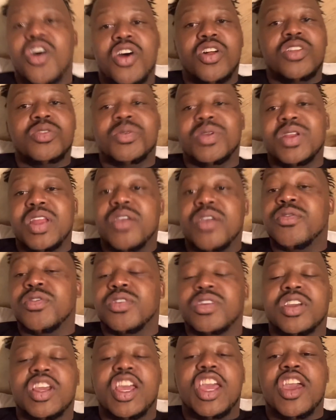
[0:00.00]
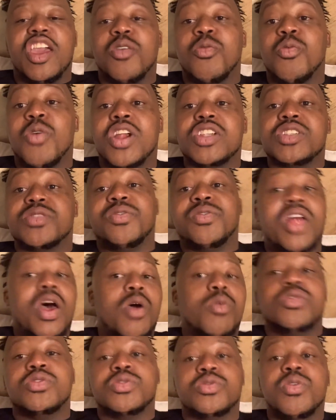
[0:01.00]
or whatever. And watch
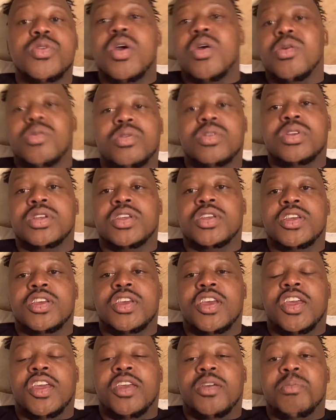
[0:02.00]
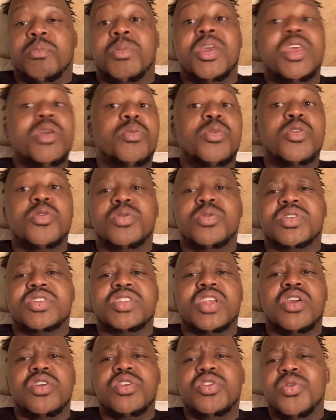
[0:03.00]
flowers grow. People will
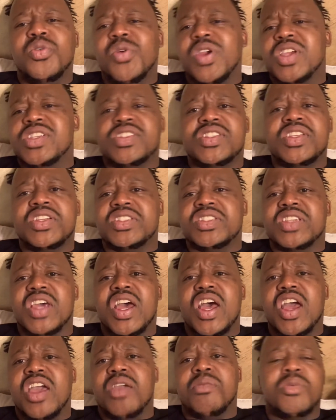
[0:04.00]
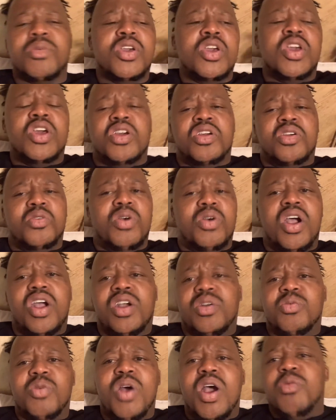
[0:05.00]
say, you're wasting time.
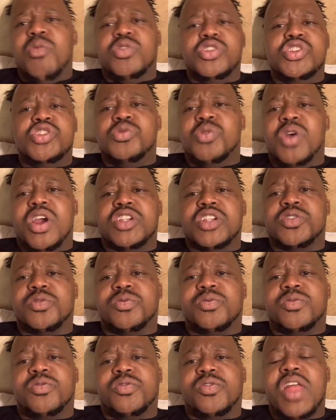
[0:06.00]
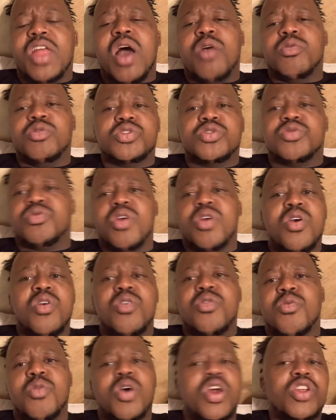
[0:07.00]
Why would you watch flowers grow?
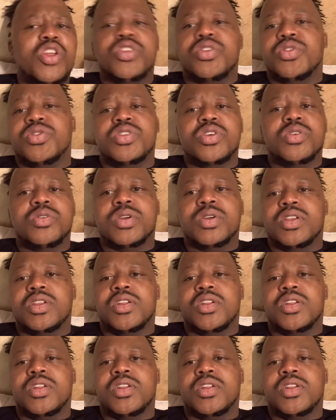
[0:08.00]
What are you doing?